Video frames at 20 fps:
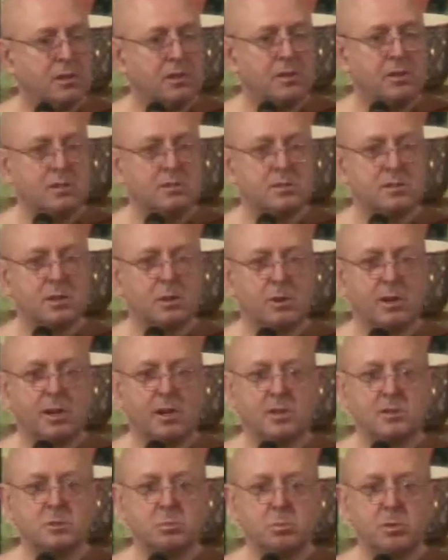So I
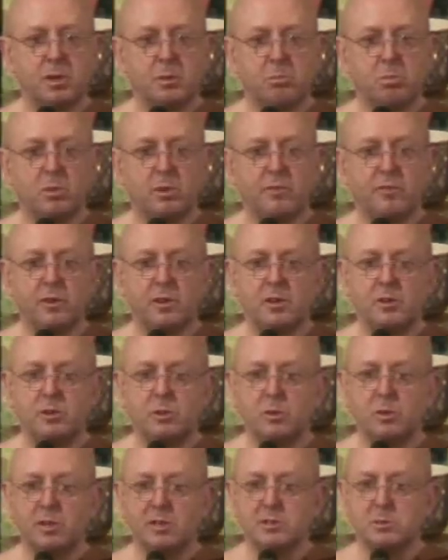asked people, if you can
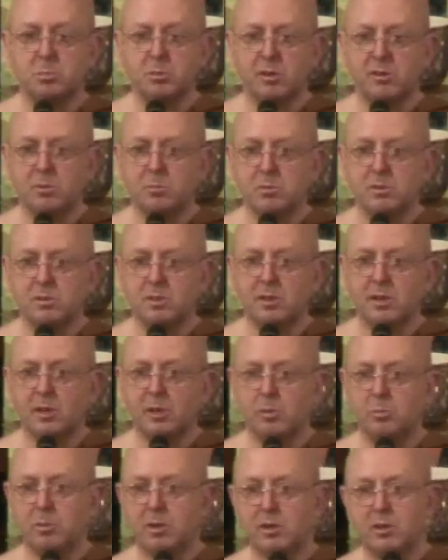do an experiment and
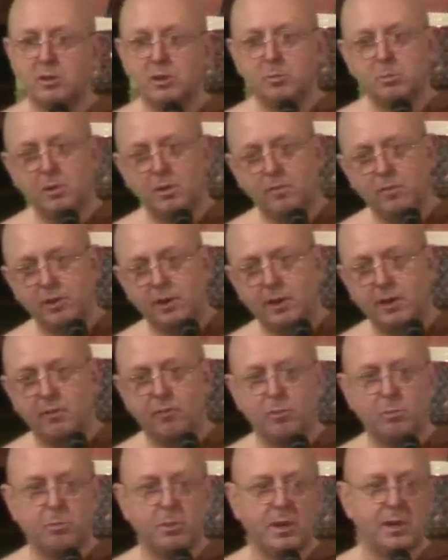help me, can you move your head
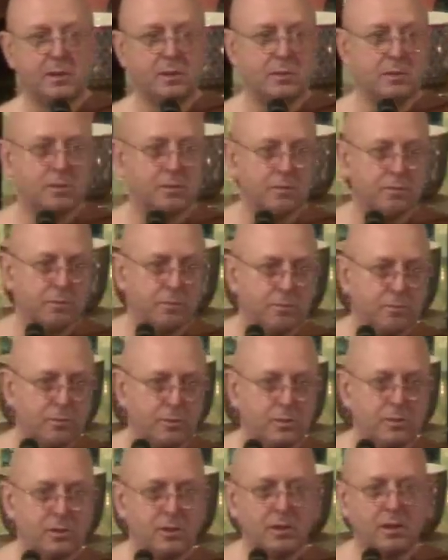from back to
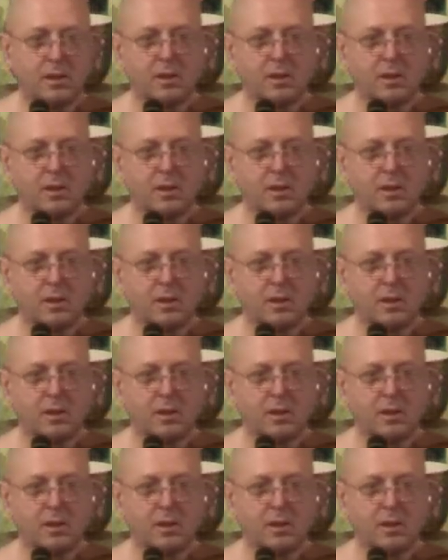forward?